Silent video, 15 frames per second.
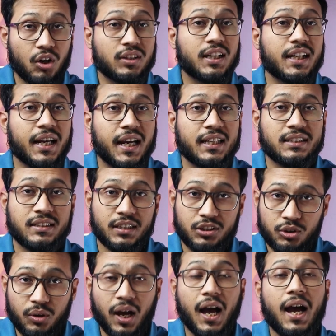on the cash
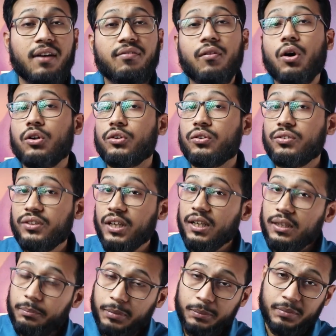that you have on your
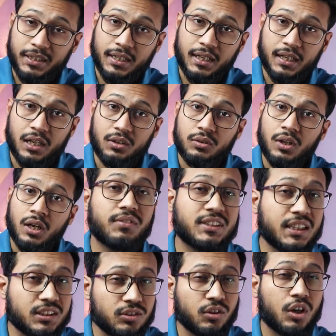Trade Republic account,
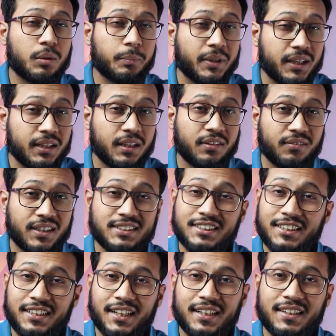which has not been
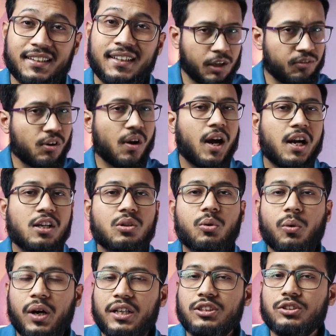invested yet. If you aren't
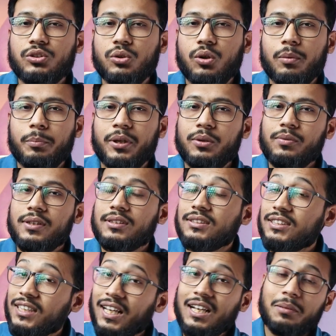quite sure between
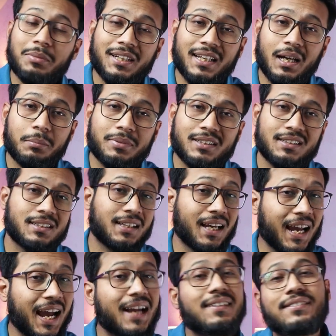Scalable Capital
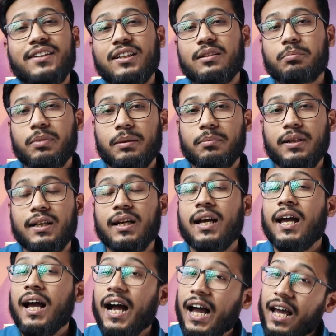and Trade Republic,
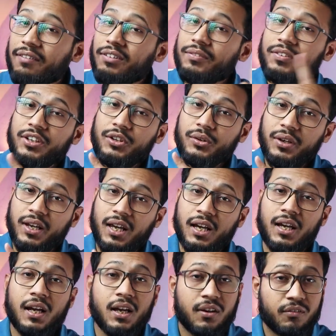I have a video
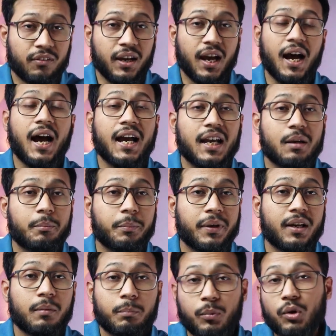here where I
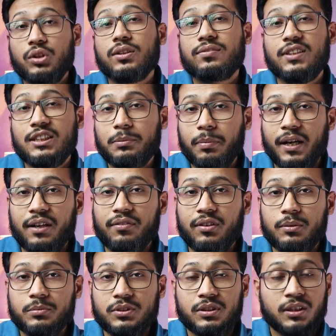compare both of these
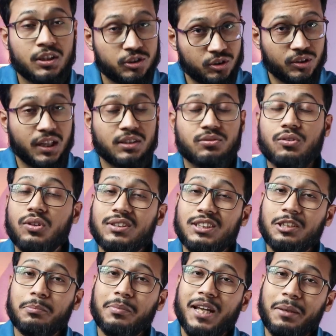platforms. So thanks for
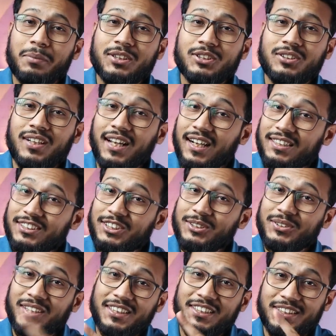watching, bleib gesund, and I'll see
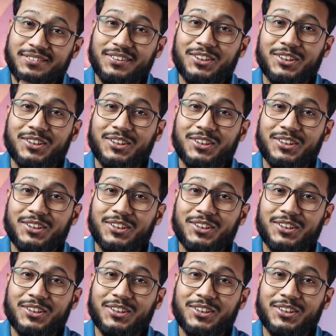you in this